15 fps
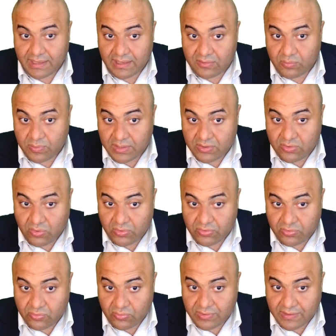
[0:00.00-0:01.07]
and we go
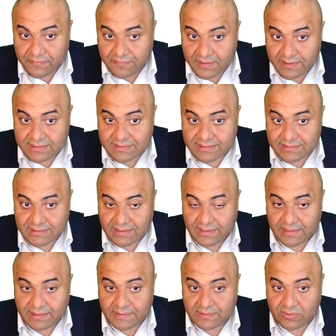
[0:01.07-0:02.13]
through the first
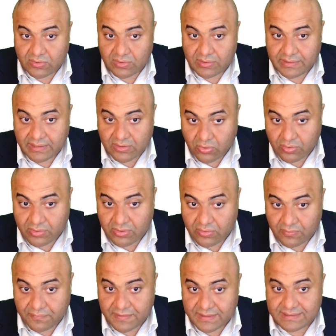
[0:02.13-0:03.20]
the corner
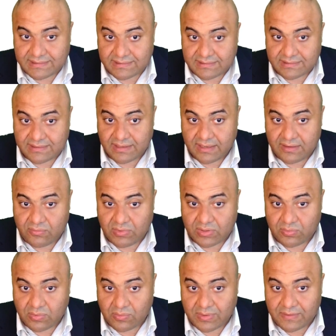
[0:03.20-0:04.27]
of this screen,
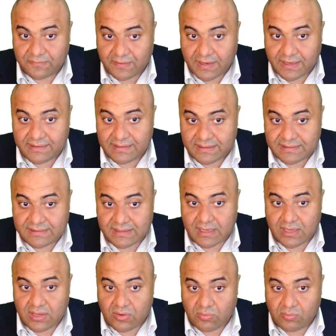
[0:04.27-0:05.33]
what we will find is
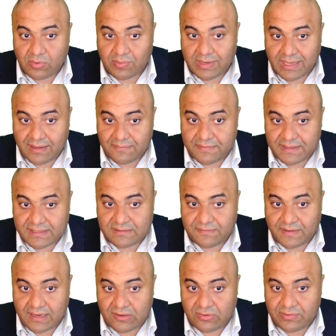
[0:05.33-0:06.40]
we will have this
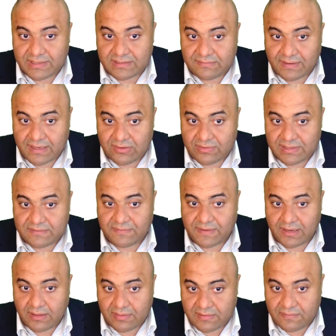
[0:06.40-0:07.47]
value, this value, this
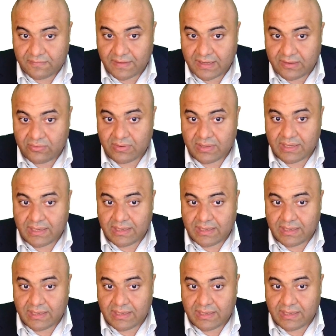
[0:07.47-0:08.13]
value, and this value,